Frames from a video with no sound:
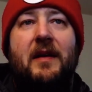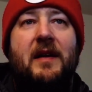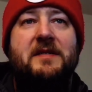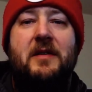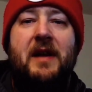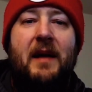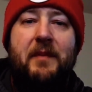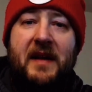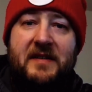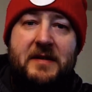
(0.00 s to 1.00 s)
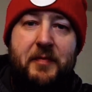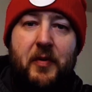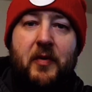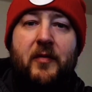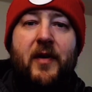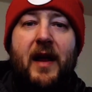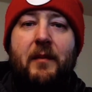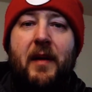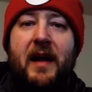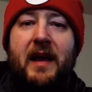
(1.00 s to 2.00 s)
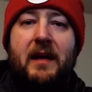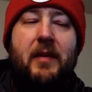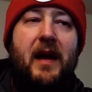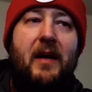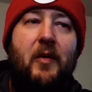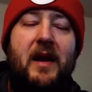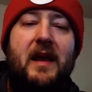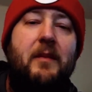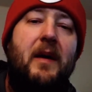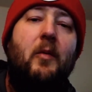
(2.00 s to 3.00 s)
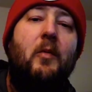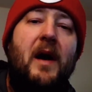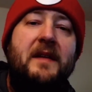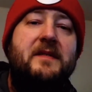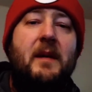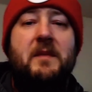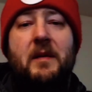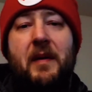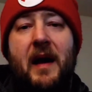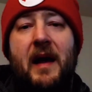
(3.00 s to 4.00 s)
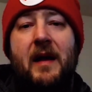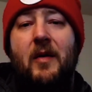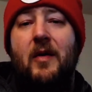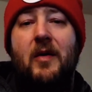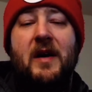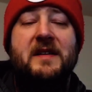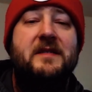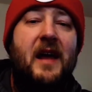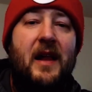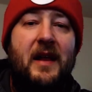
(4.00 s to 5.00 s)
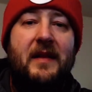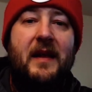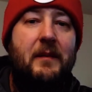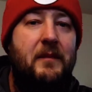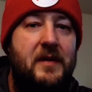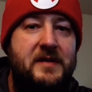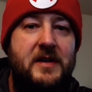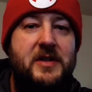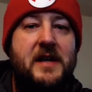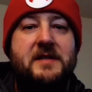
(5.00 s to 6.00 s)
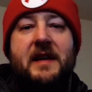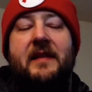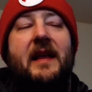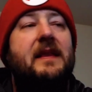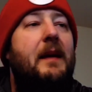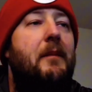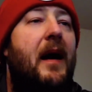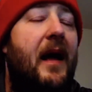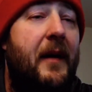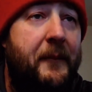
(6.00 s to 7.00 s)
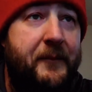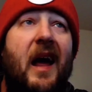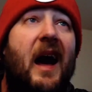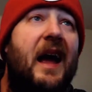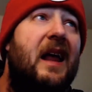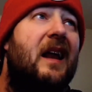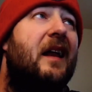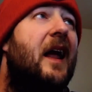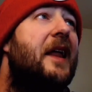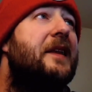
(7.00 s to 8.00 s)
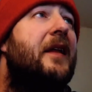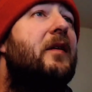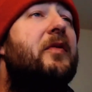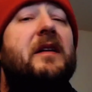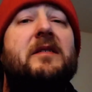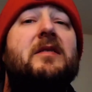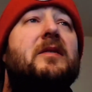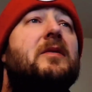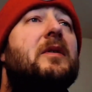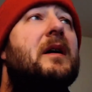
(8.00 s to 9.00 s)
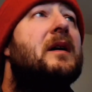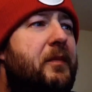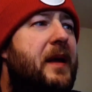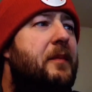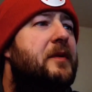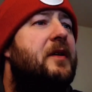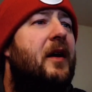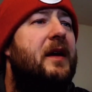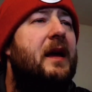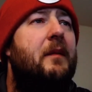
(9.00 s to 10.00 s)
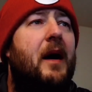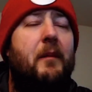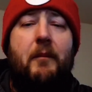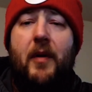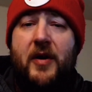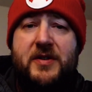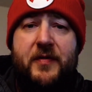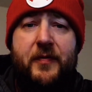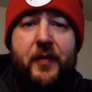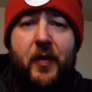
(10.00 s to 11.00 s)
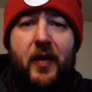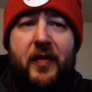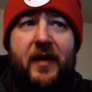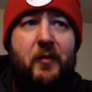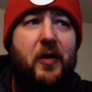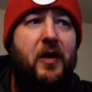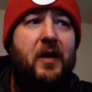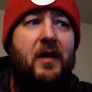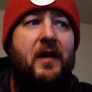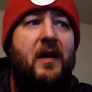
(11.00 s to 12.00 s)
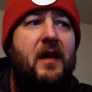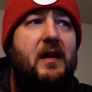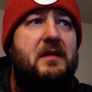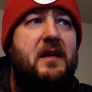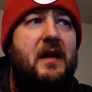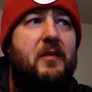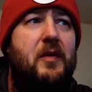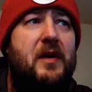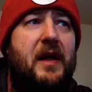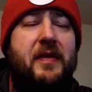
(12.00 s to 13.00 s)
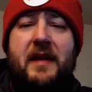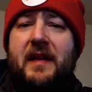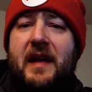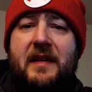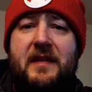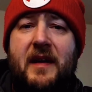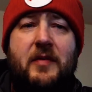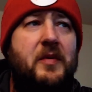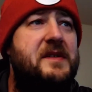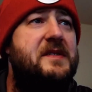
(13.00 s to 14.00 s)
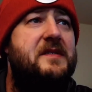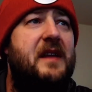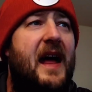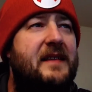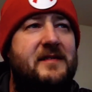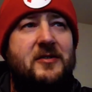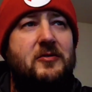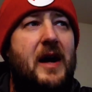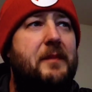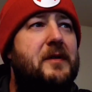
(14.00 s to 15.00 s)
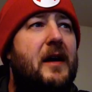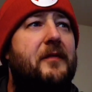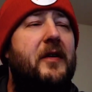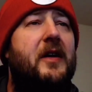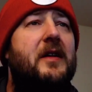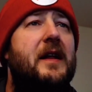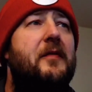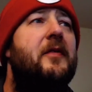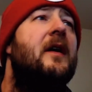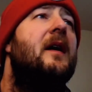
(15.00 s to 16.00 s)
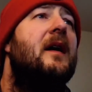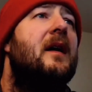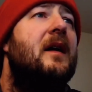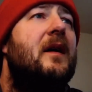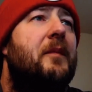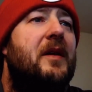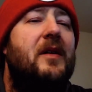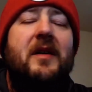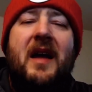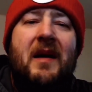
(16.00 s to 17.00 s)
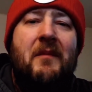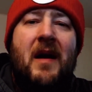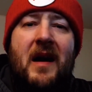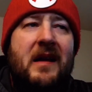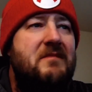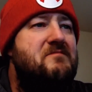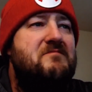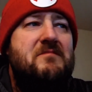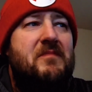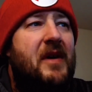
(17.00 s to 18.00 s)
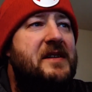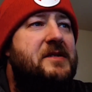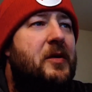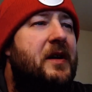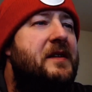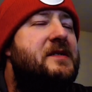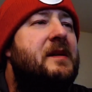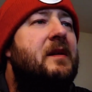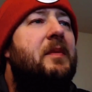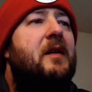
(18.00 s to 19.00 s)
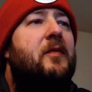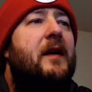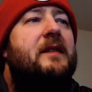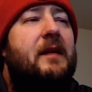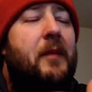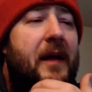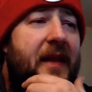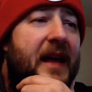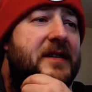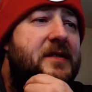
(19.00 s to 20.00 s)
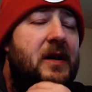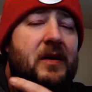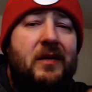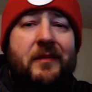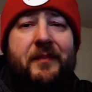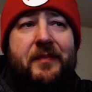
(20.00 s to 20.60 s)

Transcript: because they're not being spoon-fed by eBay what eBay wants them to buy or is telling them, suggesting that they buy. I had another thing too. People talking about March 4th where I think like everyone's stats dropped off a cliff. But looking at mine, my store didn't seem to be affected by that. So